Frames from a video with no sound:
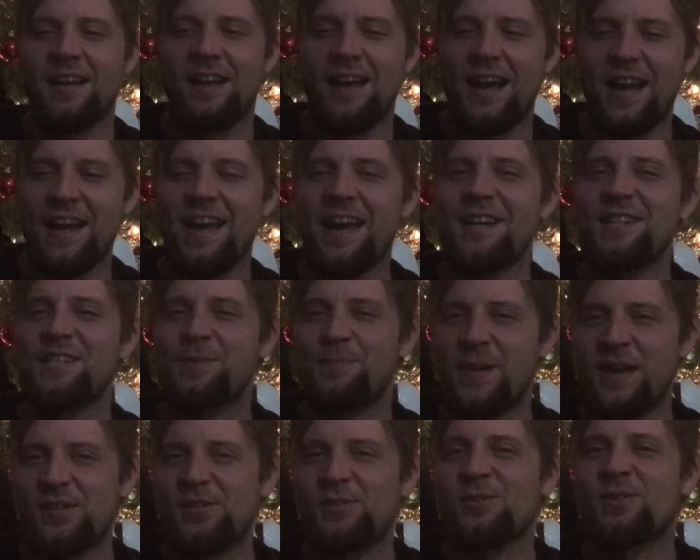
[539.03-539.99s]
I got a
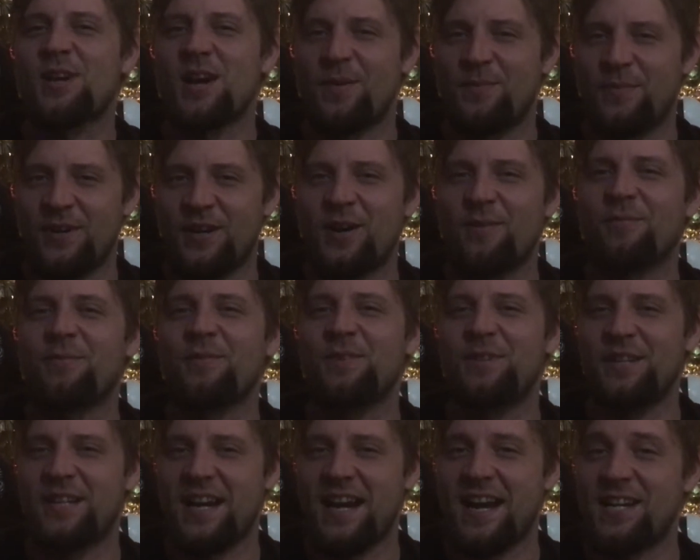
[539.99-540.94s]
special coming up for
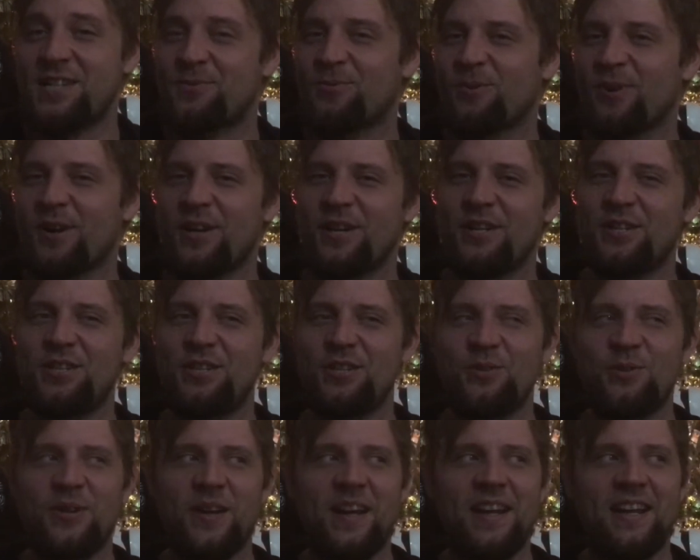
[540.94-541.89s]
you guys. We're gonna
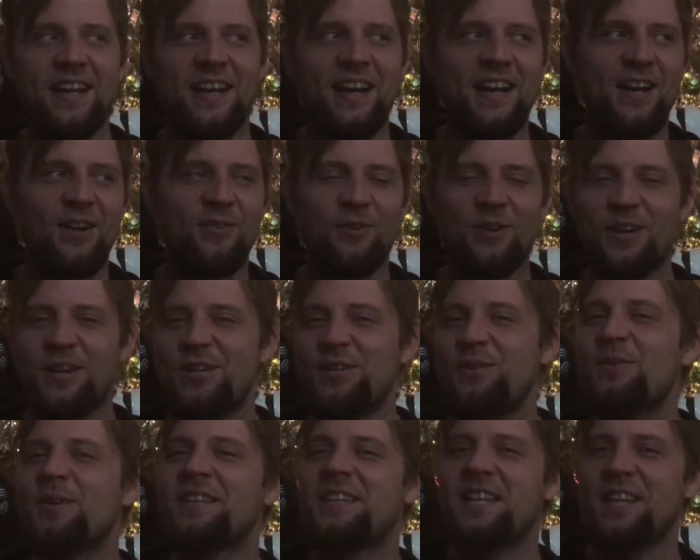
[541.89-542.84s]
do
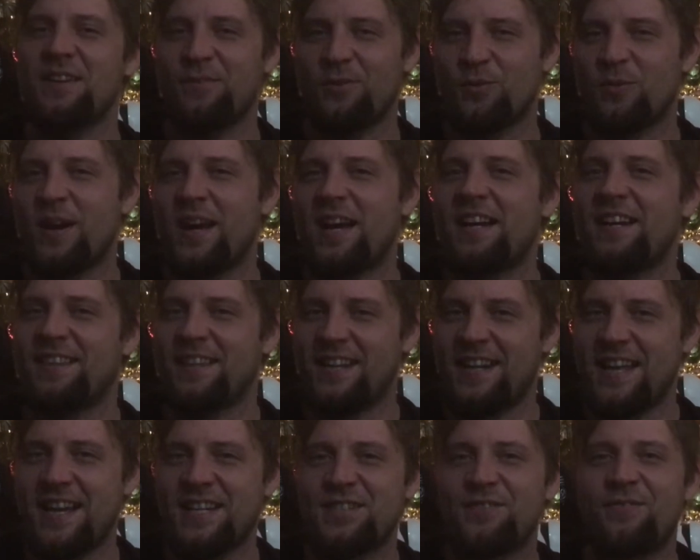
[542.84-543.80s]
a giveaway in the next